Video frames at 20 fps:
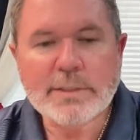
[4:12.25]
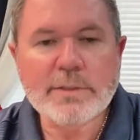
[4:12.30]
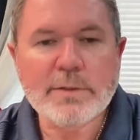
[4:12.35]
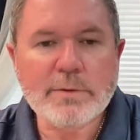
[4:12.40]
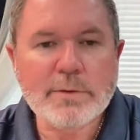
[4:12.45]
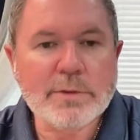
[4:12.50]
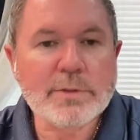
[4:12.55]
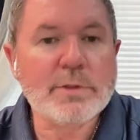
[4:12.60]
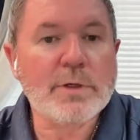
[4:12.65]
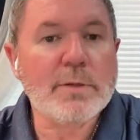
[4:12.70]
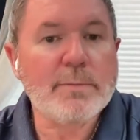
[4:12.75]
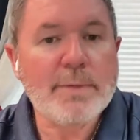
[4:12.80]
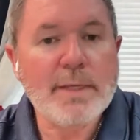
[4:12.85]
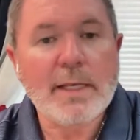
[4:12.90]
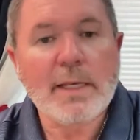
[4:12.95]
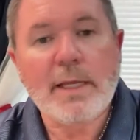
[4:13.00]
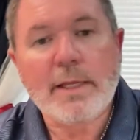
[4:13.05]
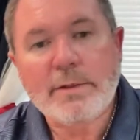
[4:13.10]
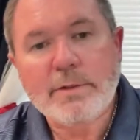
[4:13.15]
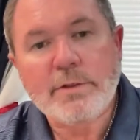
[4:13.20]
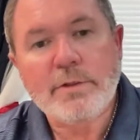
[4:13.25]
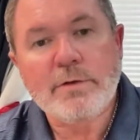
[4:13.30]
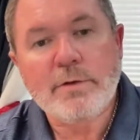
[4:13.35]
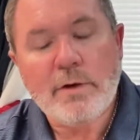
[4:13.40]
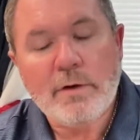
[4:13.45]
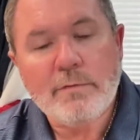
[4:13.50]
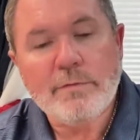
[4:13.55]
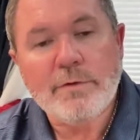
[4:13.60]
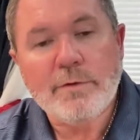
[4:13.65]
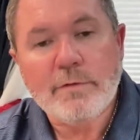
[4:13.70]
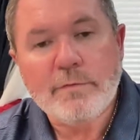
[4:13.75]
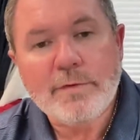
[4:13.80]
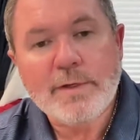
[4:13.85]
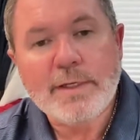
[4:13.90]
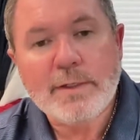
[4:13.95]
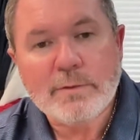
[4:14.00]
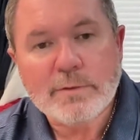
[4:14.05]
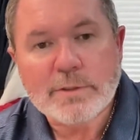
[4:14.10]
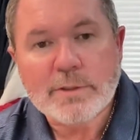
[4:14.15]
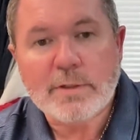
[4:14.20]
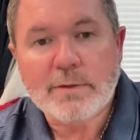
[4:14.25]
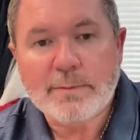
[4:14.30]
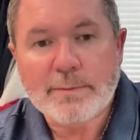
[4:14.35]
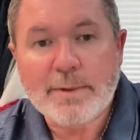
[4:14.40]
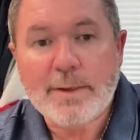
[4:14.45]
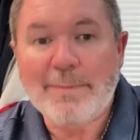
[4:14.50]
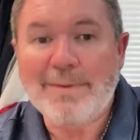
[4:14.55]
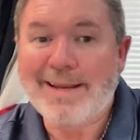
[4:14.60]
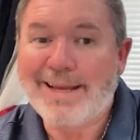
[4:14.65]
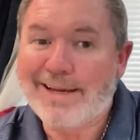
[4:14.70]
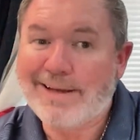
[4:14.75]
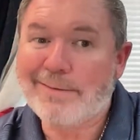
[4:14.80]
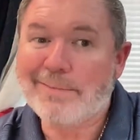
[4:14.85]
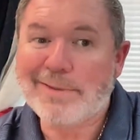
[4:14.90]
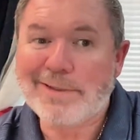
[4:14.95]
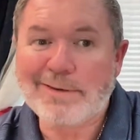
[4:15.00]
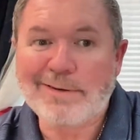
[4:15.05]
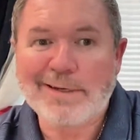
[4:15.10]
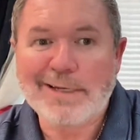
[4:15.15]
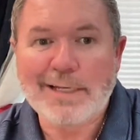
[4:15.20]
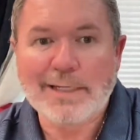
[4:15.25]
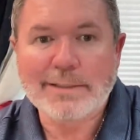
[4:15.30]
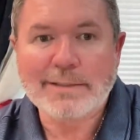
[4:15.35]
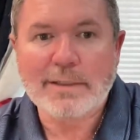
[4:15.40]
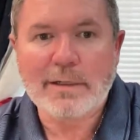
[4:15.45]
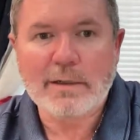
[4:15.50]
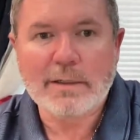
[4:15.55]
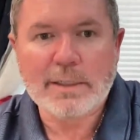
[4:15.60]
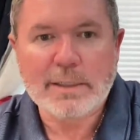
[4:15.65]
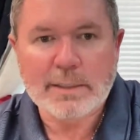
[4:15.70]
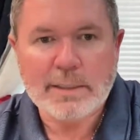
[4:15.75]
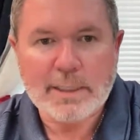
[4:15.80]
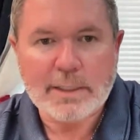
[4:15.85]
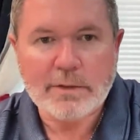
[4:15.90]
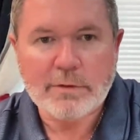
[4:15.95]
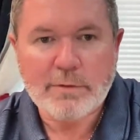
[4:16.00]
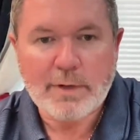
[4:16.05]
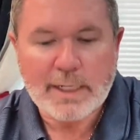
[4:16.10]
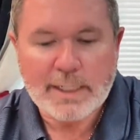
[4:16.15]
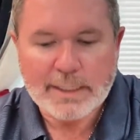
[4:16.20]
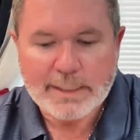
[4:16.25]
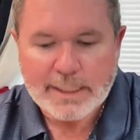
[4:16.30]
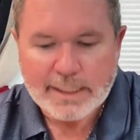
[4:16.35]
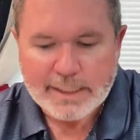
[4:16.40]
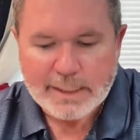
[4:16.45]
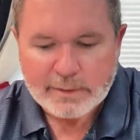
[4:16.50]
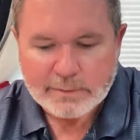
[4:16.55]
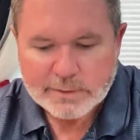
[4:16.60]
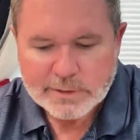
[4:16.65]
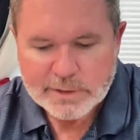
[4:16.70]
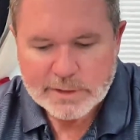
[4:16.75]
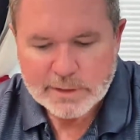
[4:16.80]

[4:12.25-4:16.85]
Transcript: So there's going to be a lot of new videos going to be coming. I'm going to be doing a lot of talking and cranking that out.